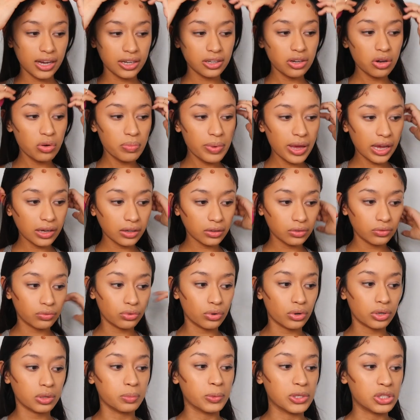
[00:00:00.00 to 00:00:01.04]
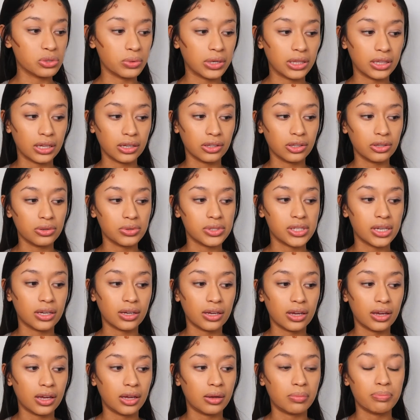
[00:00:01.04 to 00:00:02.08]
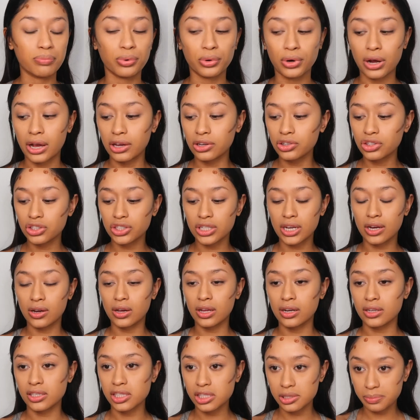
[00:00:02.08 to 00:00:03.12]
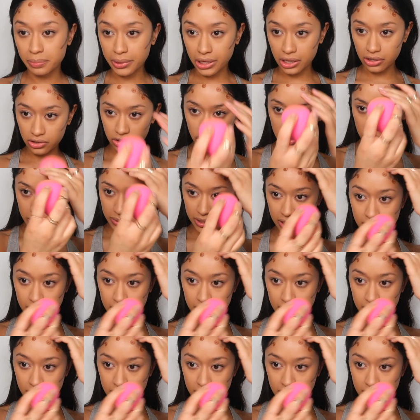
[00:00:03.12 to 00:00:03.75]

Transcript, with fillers: I go back and forth between like using a brush and a sponge,